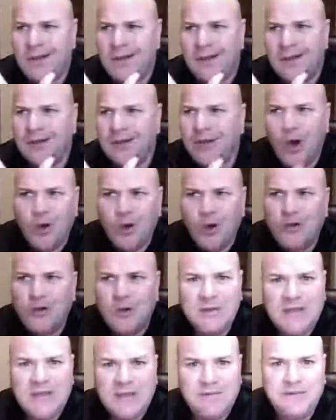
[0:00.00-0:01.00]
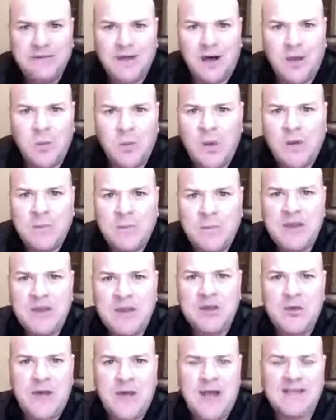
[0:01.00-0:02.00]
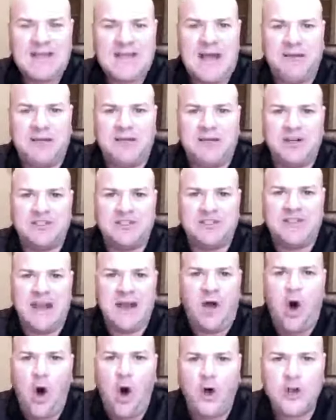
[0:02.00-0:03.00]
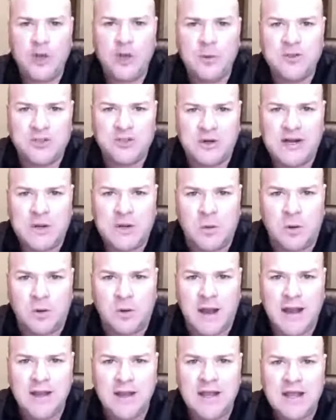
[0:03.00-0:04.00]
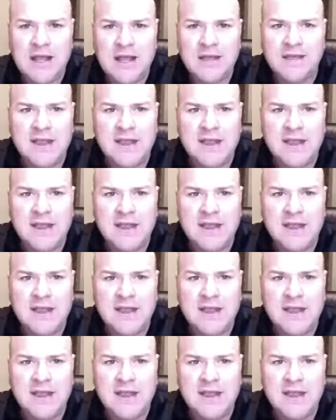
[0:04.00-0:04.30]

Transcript: go do what they've done. I mean, you guys have to understand all humans are equal, right? The